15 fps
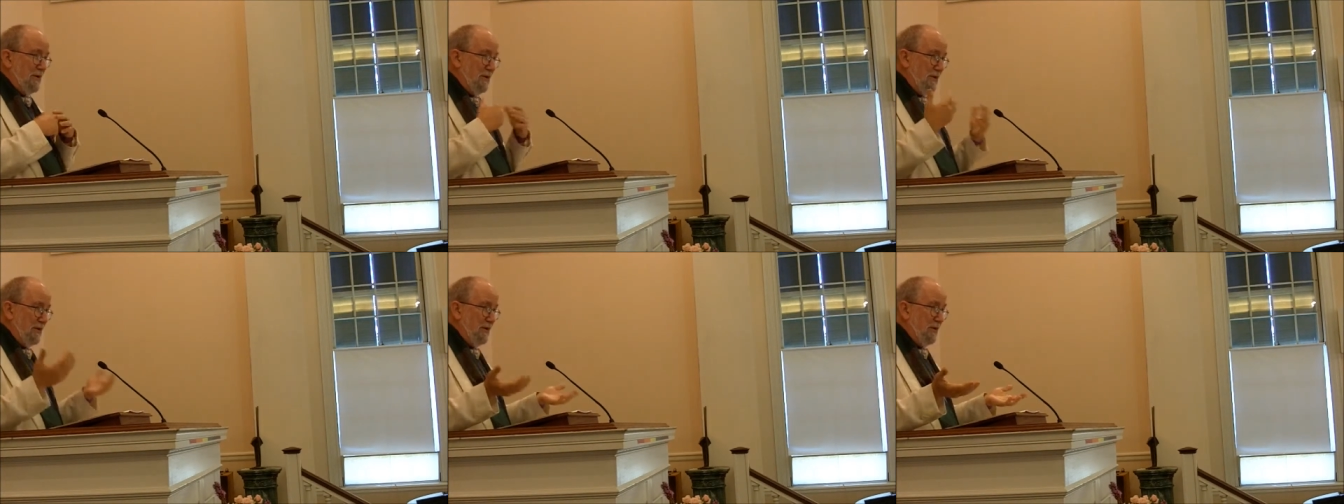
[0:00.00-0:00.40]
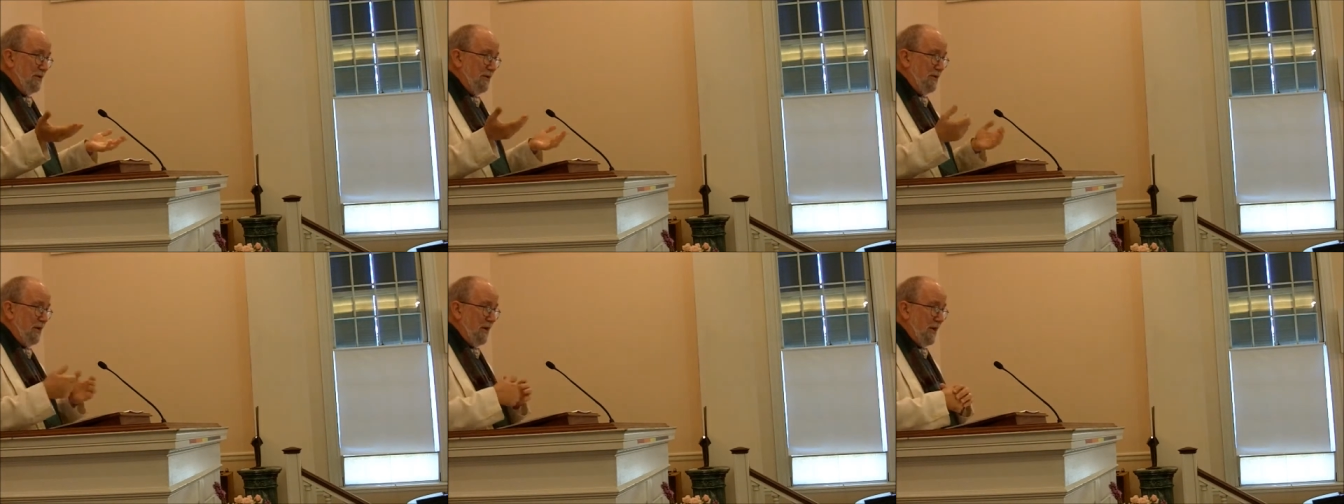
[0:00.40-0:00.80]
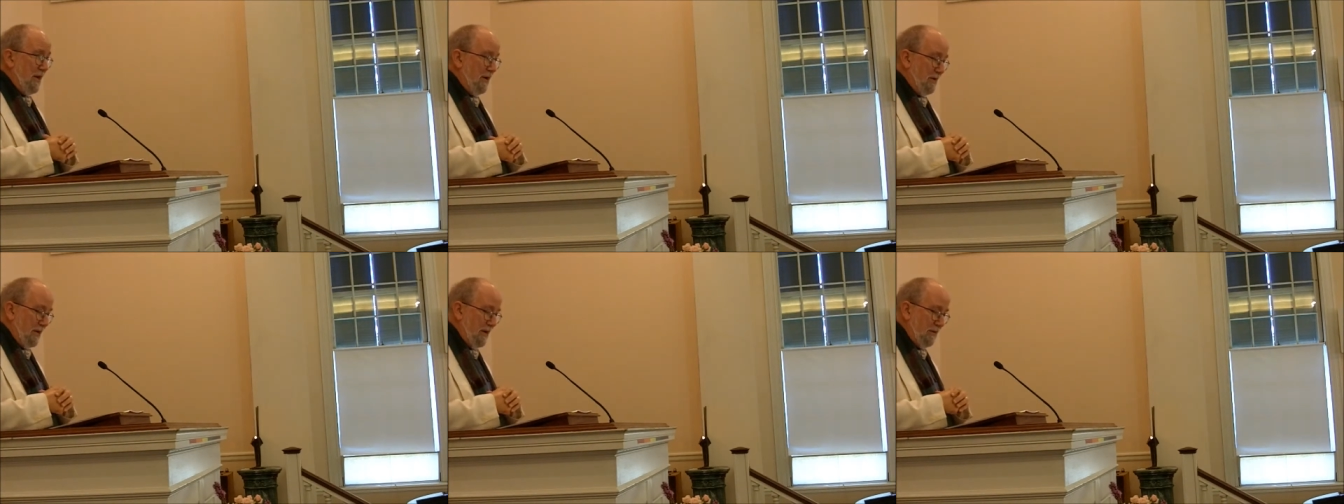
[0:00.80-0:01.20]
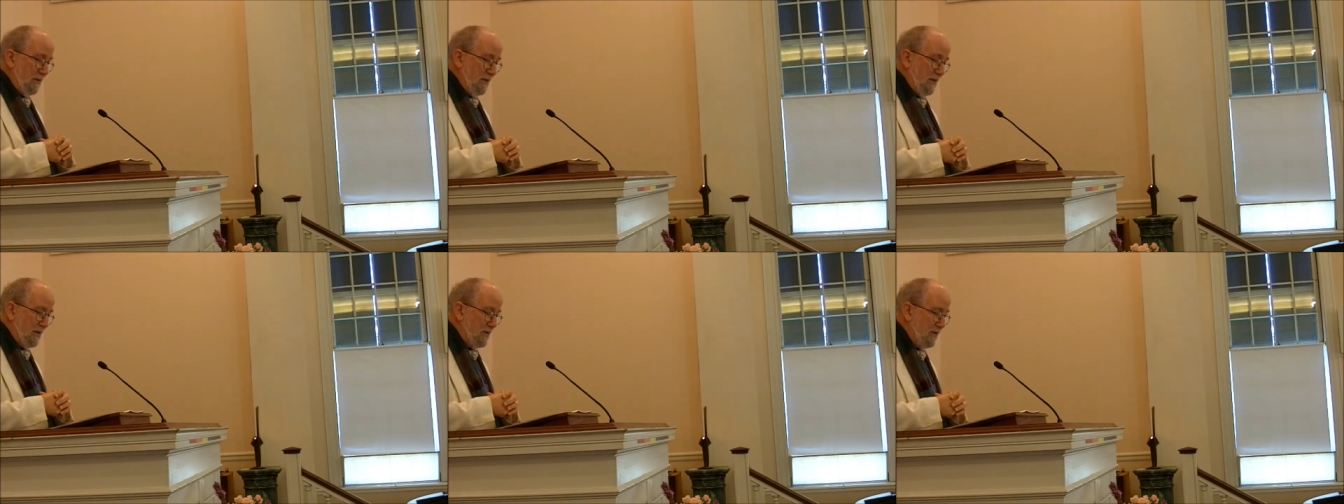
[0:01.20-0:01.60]
here in our
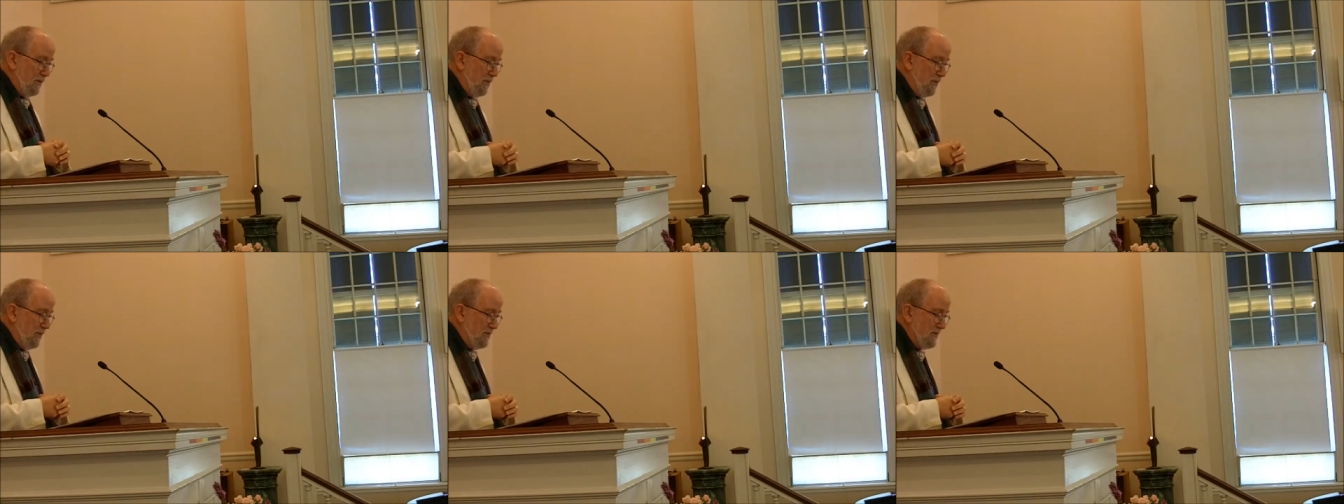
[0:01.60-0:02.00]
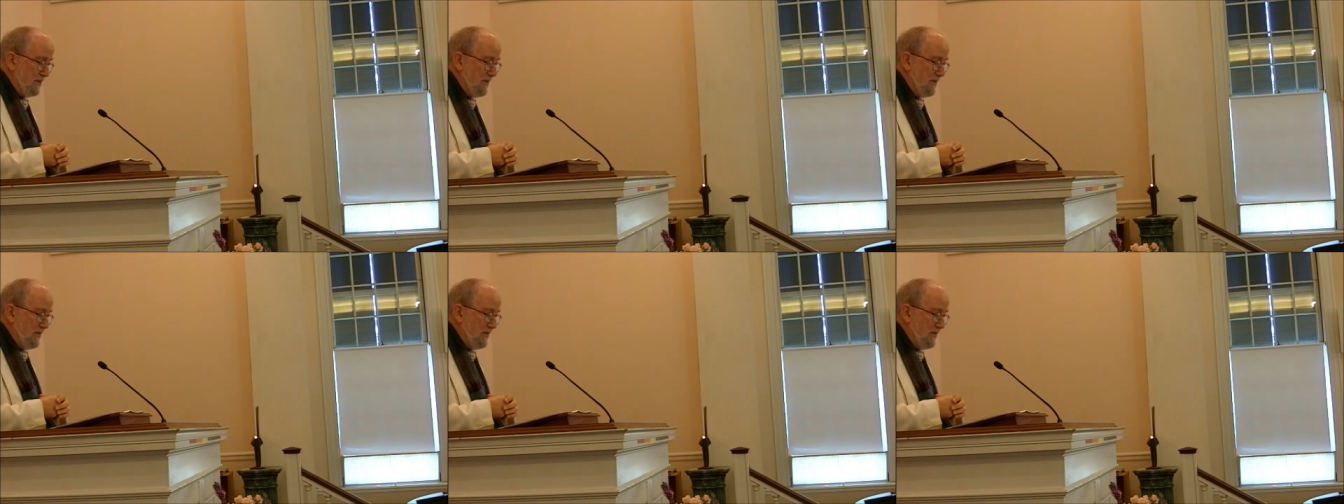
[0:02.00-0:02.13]
neck of the woods,